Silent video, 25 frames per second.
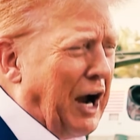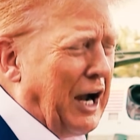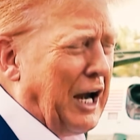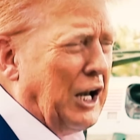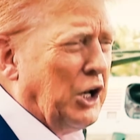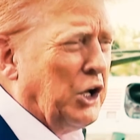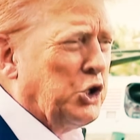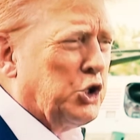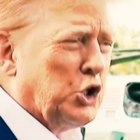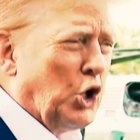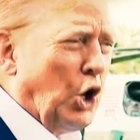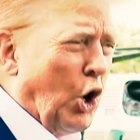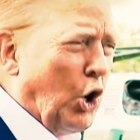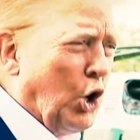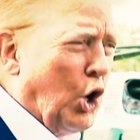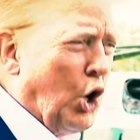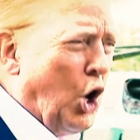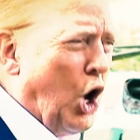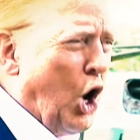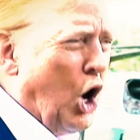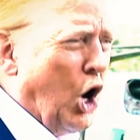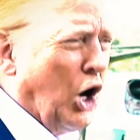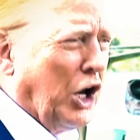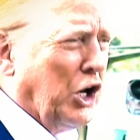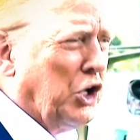fighting so
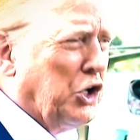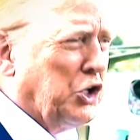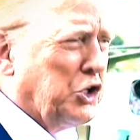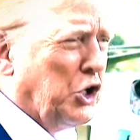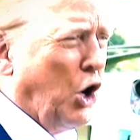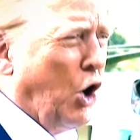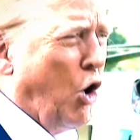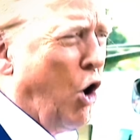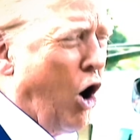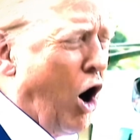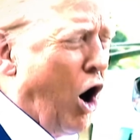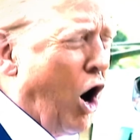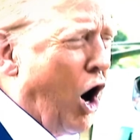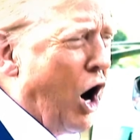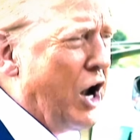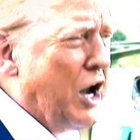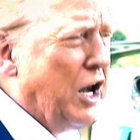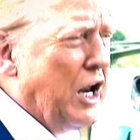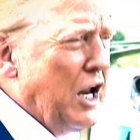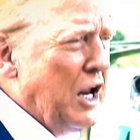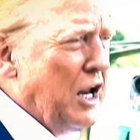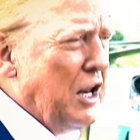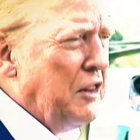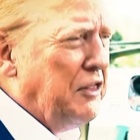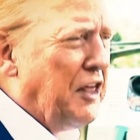long and so
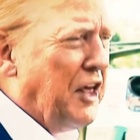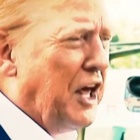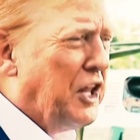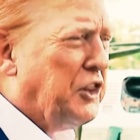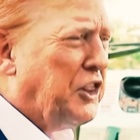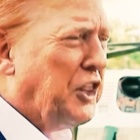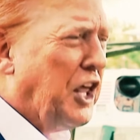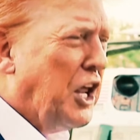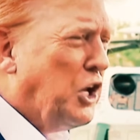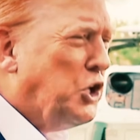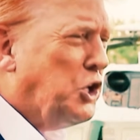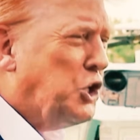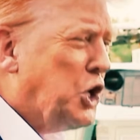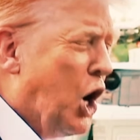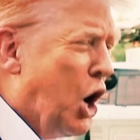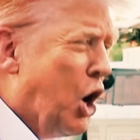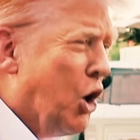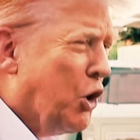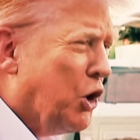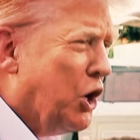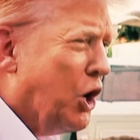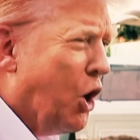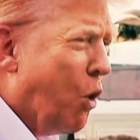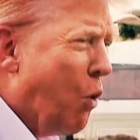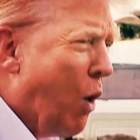hard that they
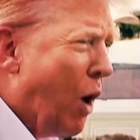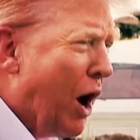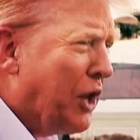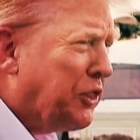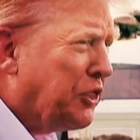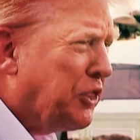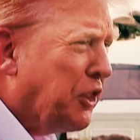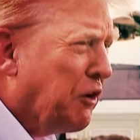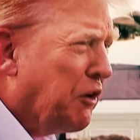don't know what